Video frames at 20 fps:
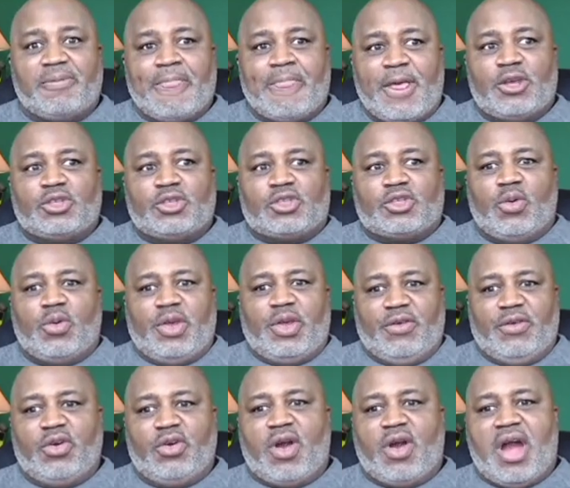So if
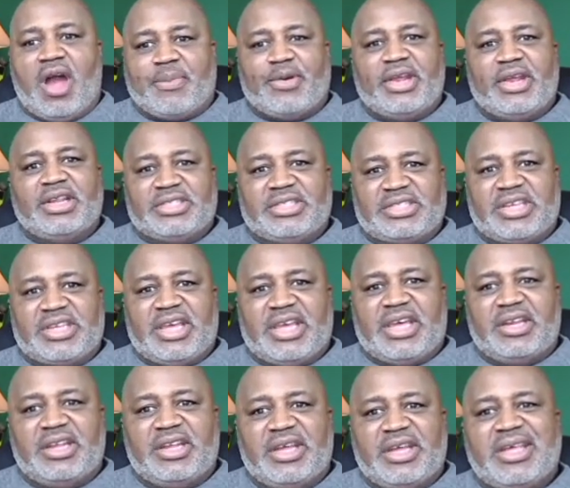you operate in
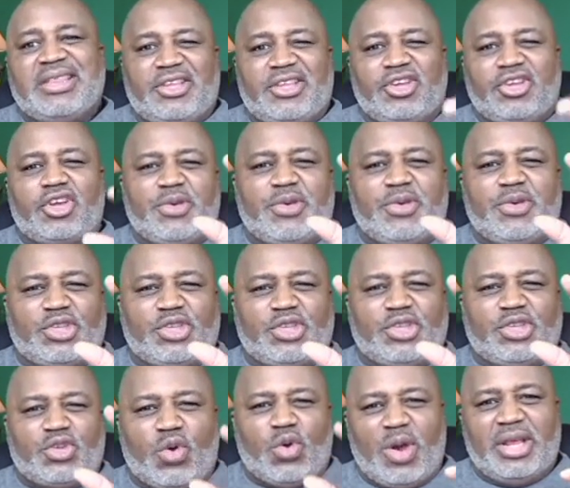sin, then you're going to be
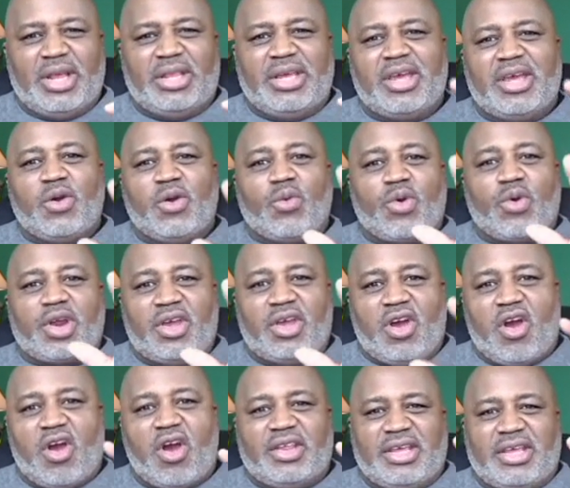toiling and working
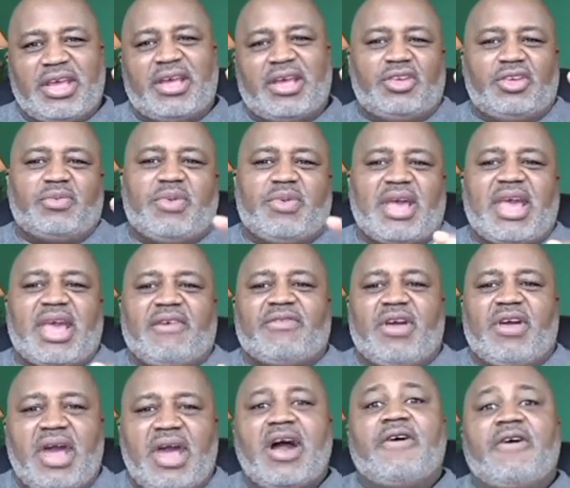hard. Yeah, you may
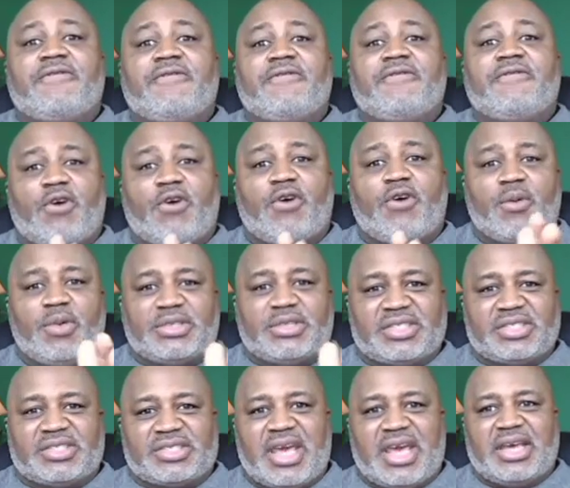have a form of
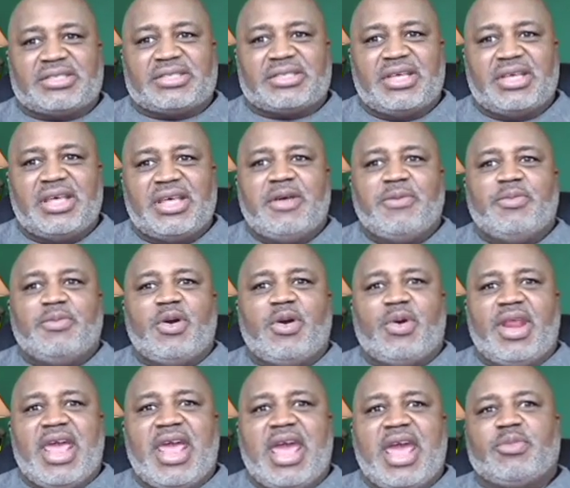success, but
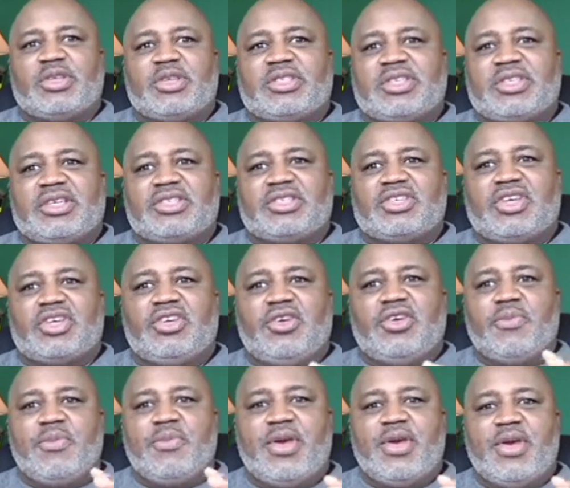what happens is
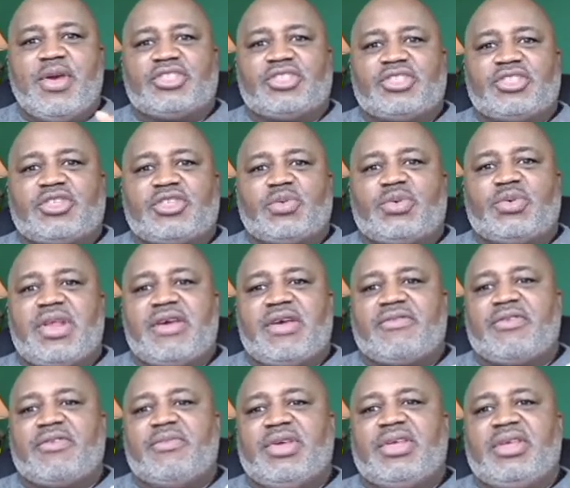your ministry will never
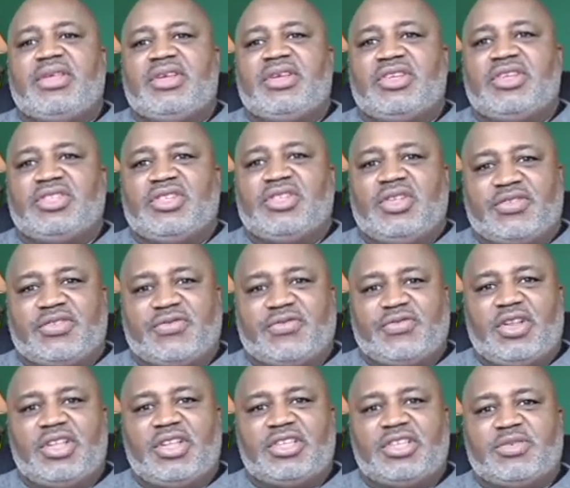be to its
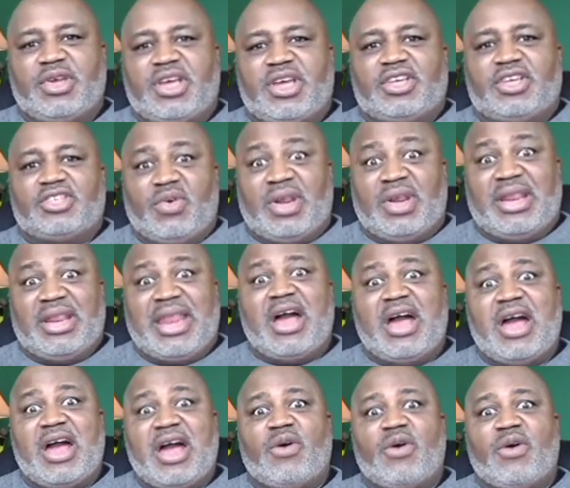fullest because you're
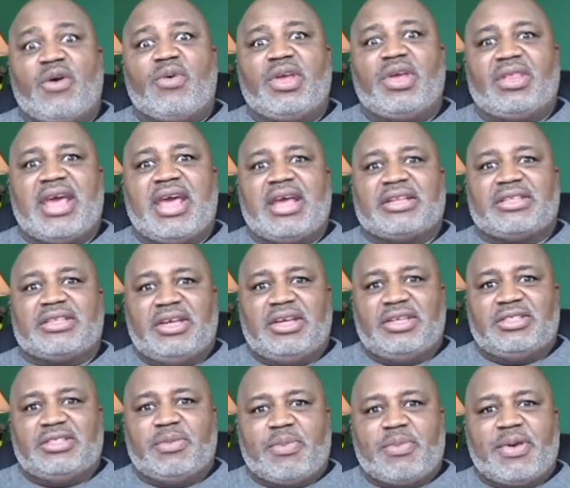allowing that
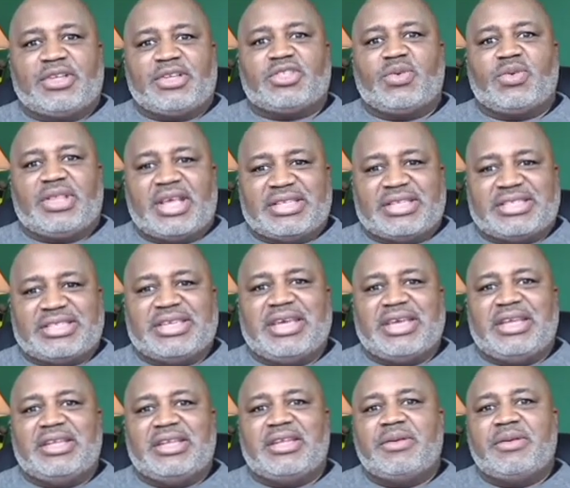to perpetuate that
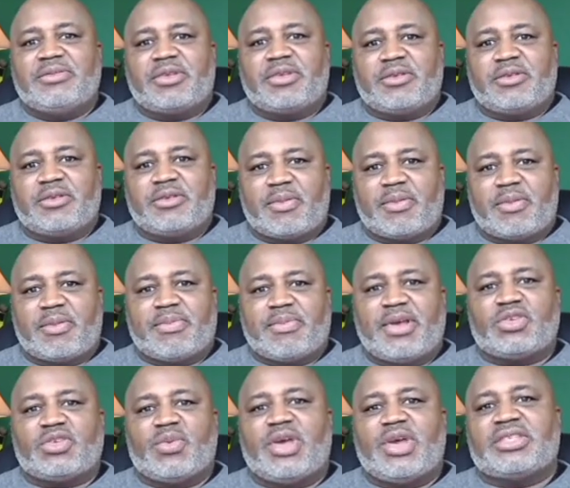sin to
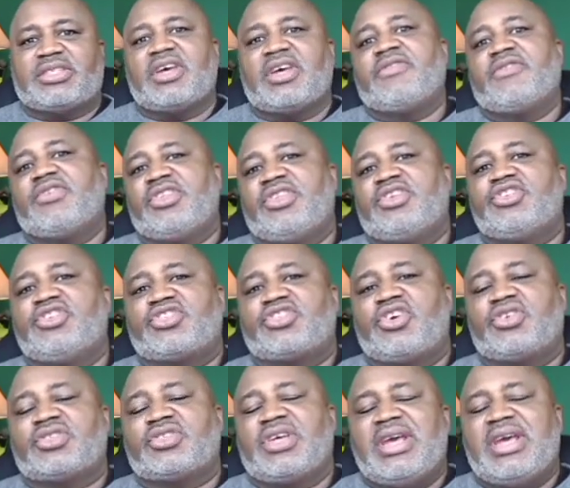perpetuate itself within your
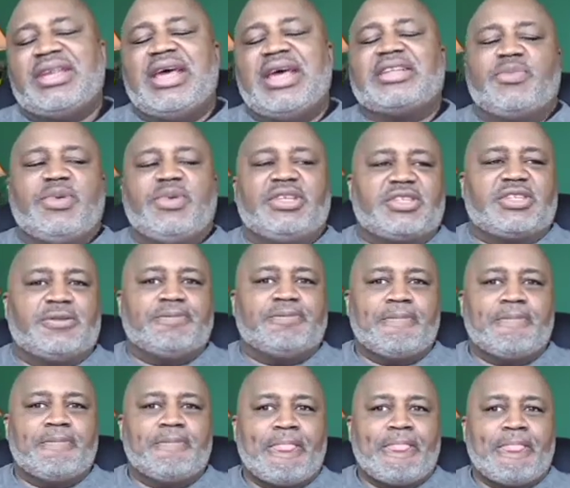church. Not to
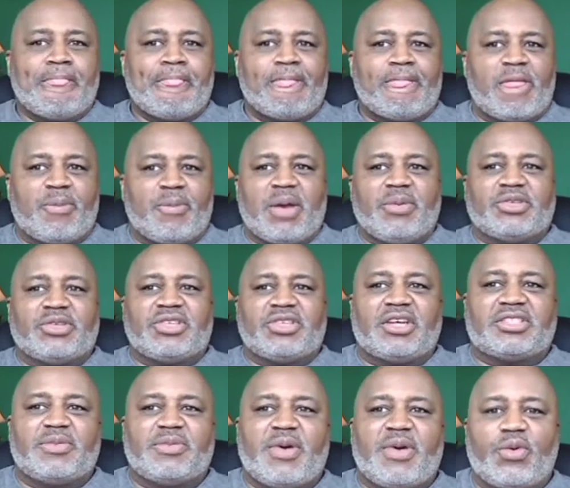mention, the Bible talks
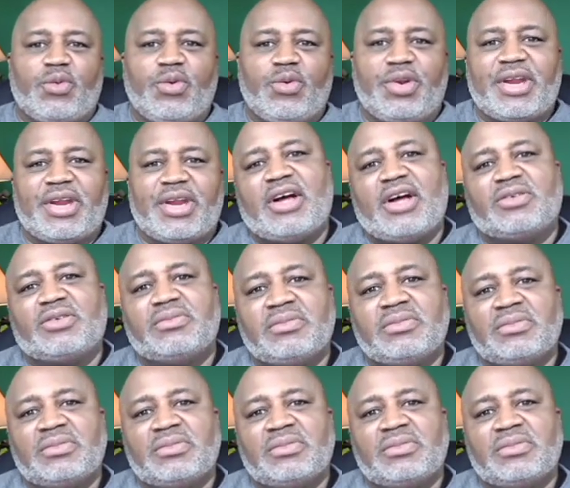about root it out.